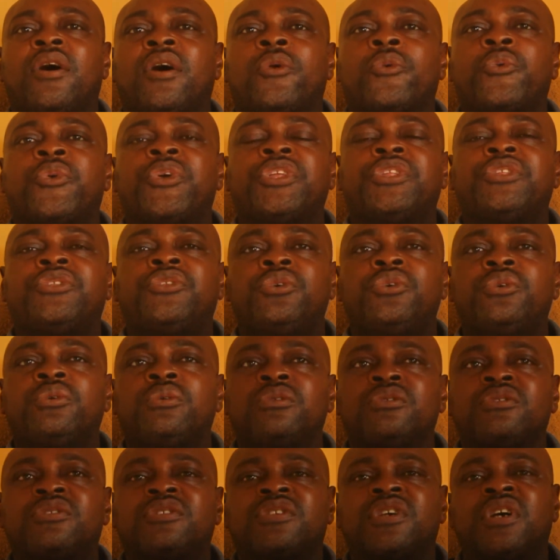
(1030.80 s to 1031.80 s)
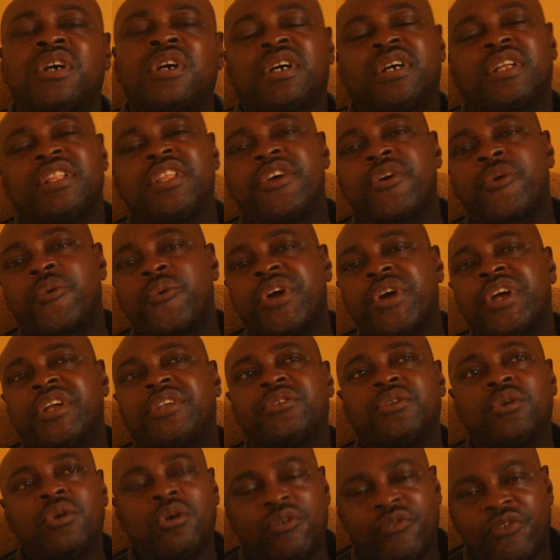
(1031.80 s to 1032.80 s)
reduce the rate
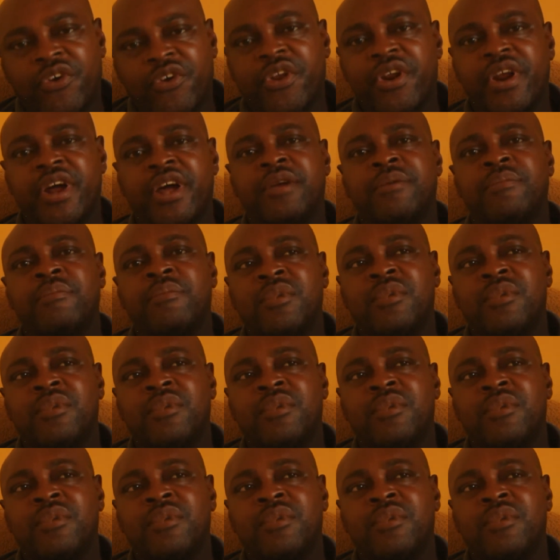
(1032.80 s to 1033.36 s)
of crime.